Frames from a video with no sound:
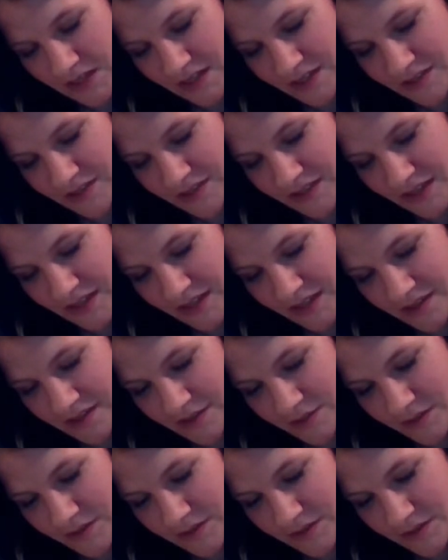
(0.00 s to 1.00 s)
I just can't
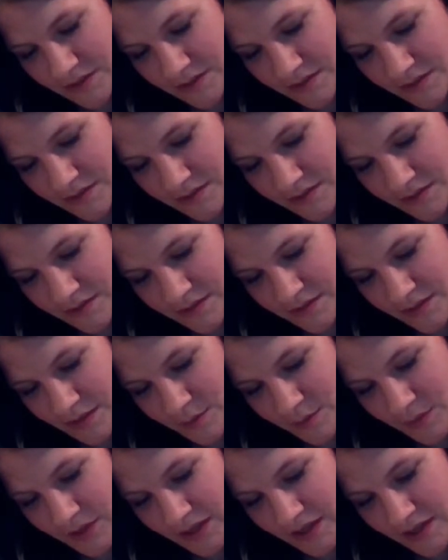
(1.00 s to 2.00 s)
do it.
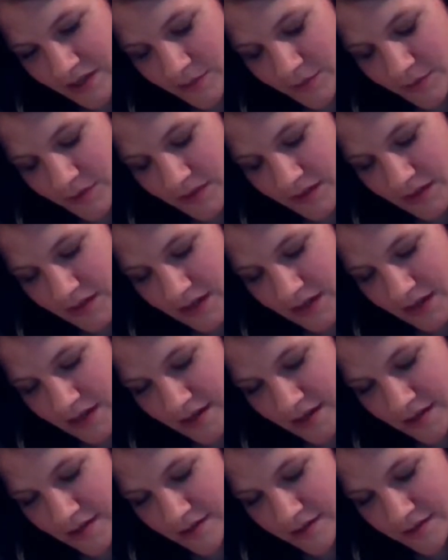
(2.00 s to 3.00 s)
It might end with an
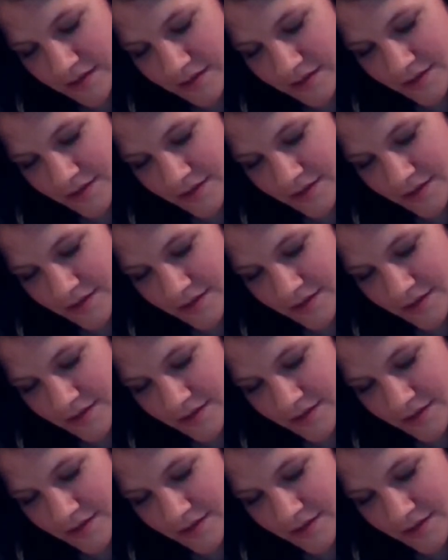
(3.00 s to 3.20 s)
A.